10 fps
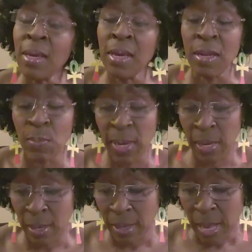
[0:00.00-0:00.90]
Anyway,
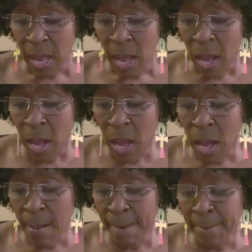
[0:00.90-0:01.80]

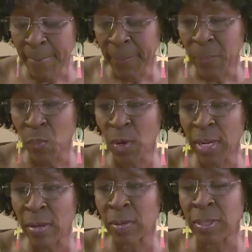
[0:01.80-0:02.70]
um, what
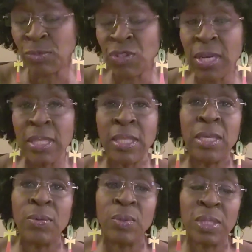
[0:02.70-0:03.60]
else? I'm trying to
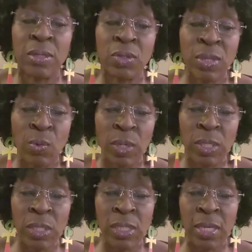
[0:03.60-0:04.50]
think what else I
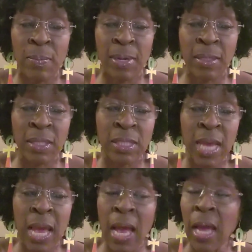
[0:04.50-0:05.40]
wanted to say about this.
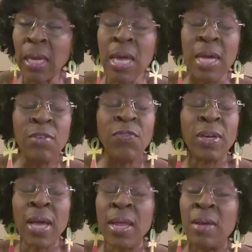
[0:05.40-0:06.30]
I kind of
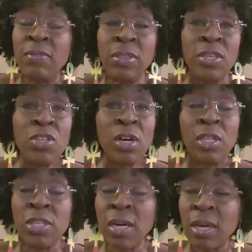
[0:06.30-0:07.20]
forgot everything, y'all,
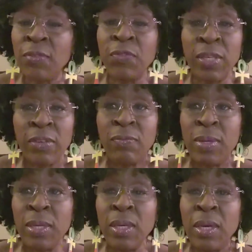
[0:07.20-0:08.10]
and y'all got to forgive
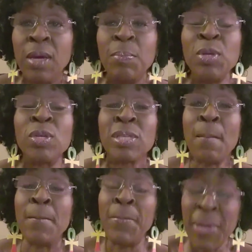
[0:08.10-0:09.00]
me because
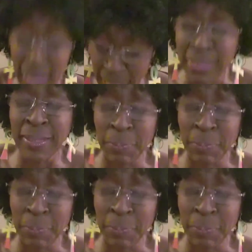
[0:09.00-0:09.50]
I'm pissed